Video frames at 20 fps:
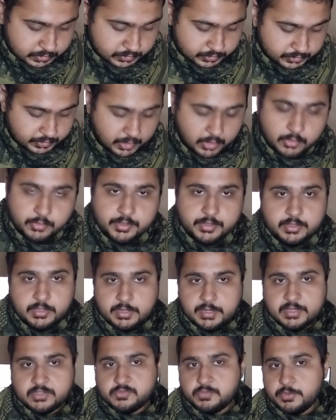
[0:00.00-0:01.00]
So in the
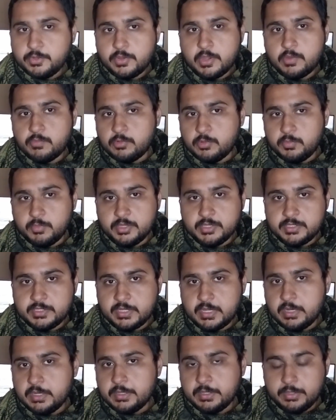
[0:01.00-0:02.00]
next video, I will be
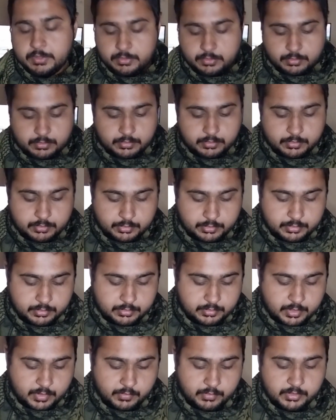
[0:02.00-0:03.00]
telling you,
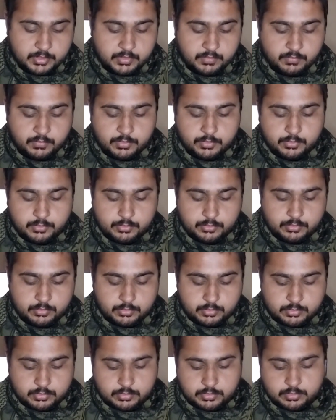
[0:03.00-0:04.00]
I will give
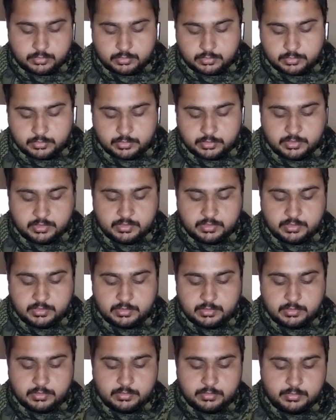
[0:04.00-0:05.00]
you
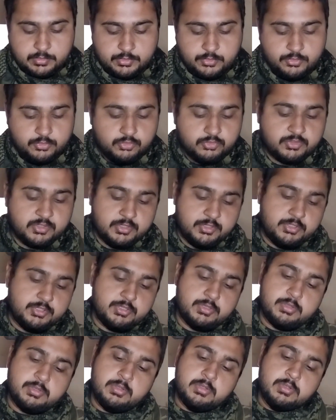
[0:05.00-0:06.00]
the
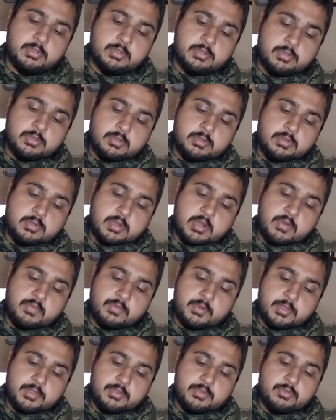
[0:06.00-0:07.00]
usage
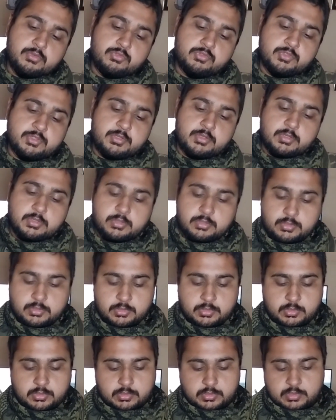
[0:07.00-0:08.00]
after I use it,
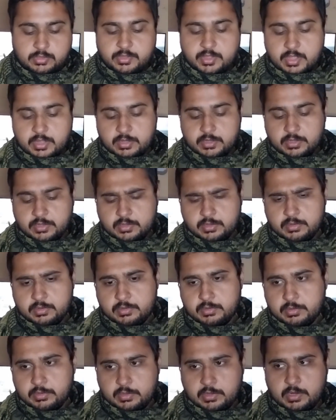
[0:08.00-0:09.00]

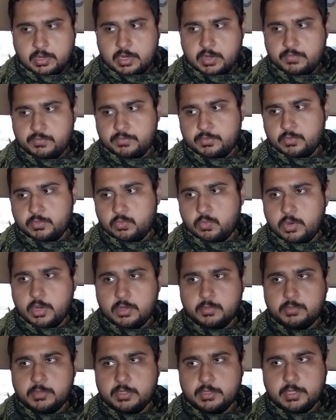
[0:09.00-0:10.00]
then after
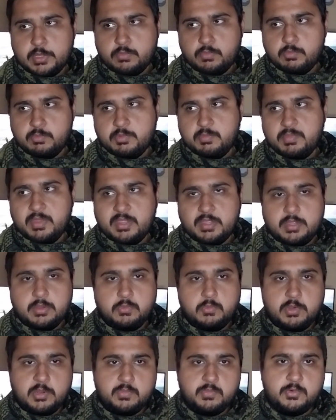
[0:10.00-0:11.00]
1 month I will be
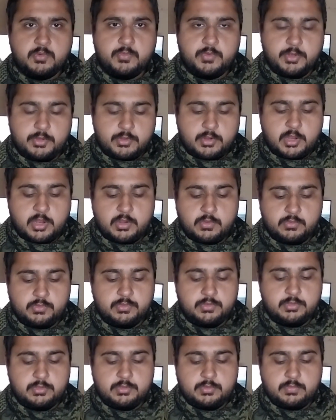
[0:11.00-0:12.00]
making one more video. How is
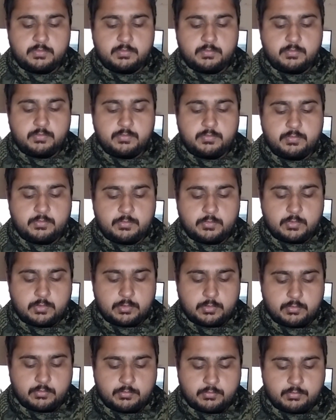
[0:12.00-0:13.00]
it
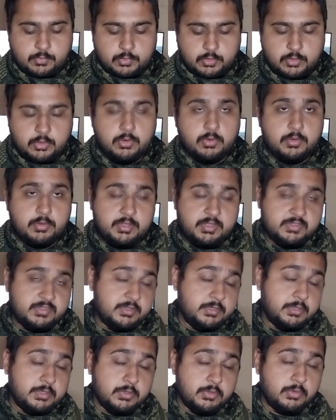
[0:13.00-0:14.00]
more good? Is
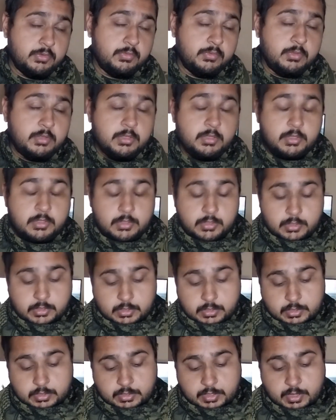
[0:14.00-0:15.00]
it good
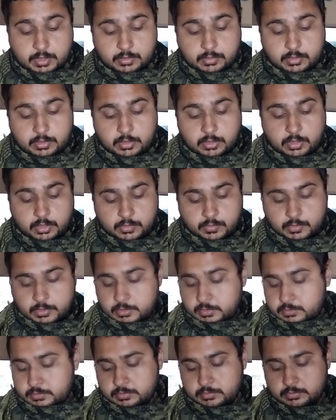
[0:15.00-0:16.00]
in the long
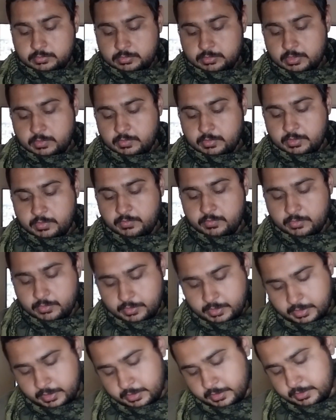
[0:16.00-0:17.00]
run? I will give
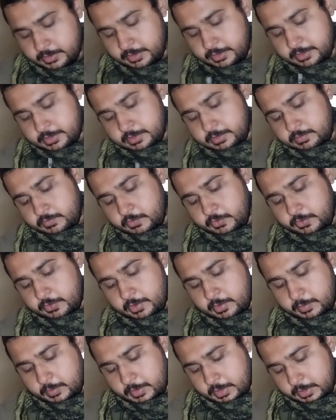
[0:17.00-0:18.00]
you a detailed video
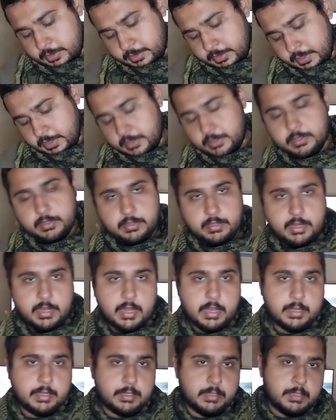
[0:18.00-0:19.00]
about that.
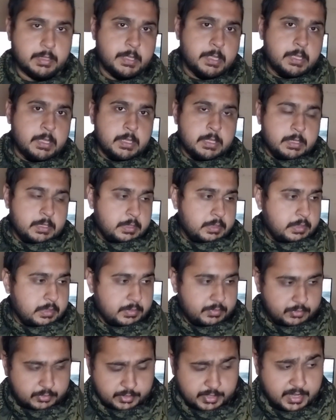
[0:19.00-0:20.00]
And
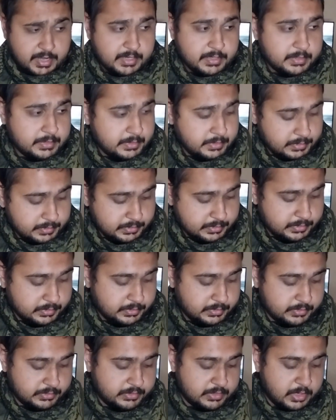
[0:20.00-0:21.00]
to that,
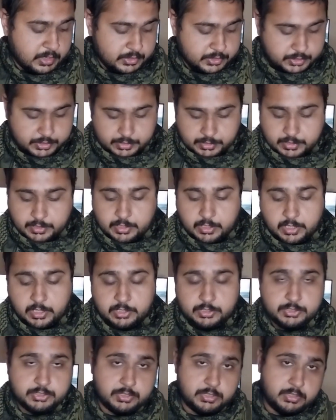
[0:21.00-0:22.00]
it's Archie,
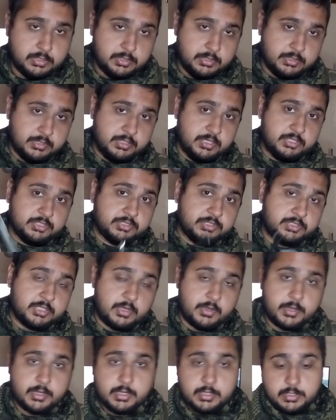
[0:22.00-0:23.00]
Arch,
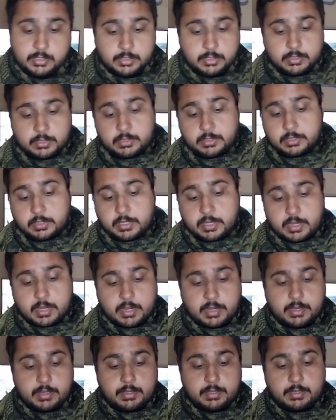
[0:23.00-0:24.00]
Yashacharya,
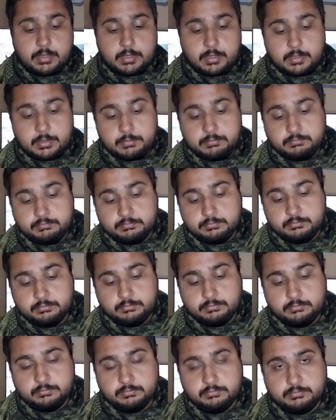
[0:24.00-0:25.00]
and
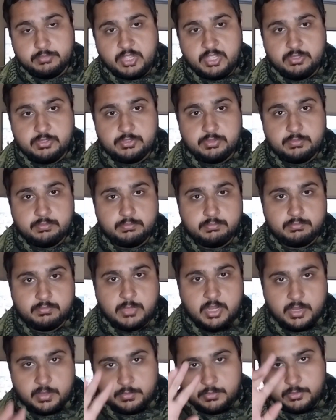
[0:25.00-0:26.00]
peace.
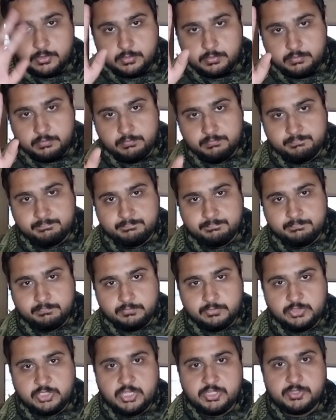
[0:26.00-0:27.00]
Bye.
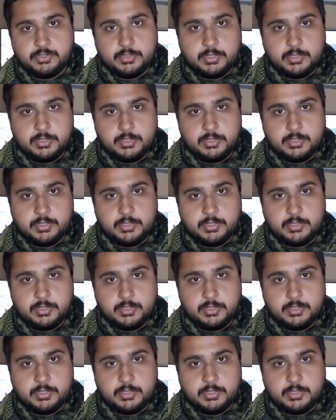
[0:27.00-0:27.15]
Jai Shri